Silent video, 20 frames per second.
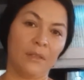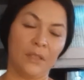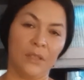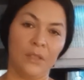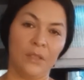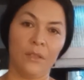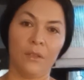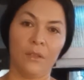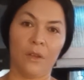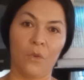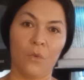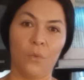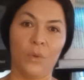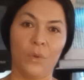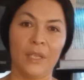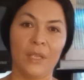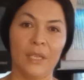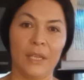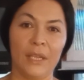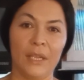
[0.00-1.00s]
You know,
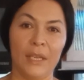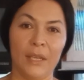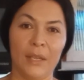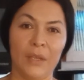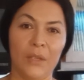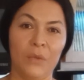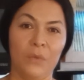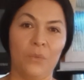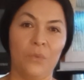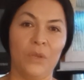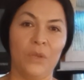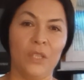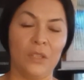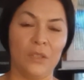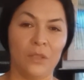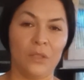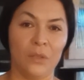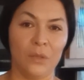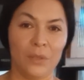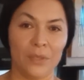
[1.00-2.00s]
when when you
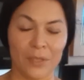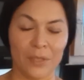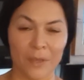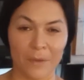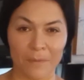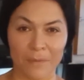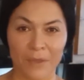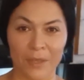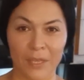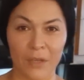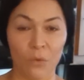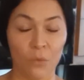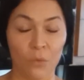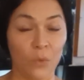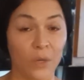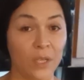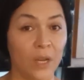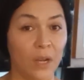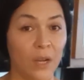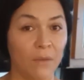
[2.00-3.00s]
do something,
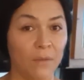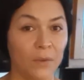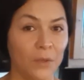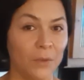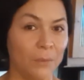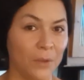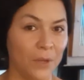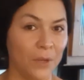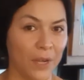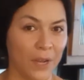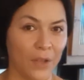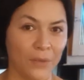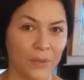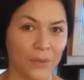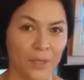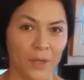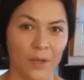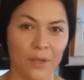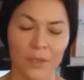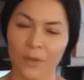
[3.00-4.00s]
whatever you put out
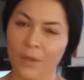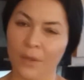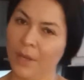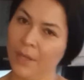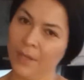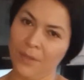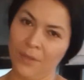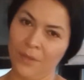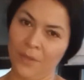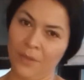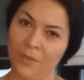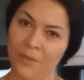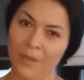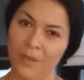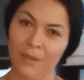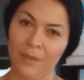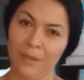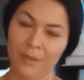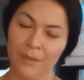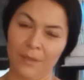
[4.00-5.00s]
there, you guys know
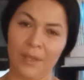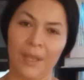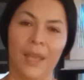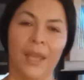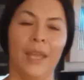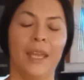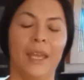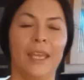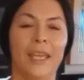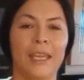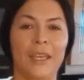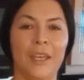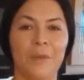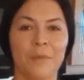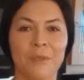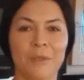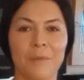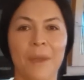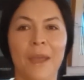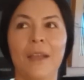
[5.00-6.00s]
this, it
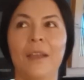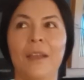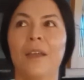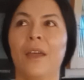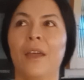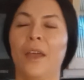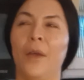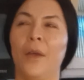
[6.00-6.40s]
comes back.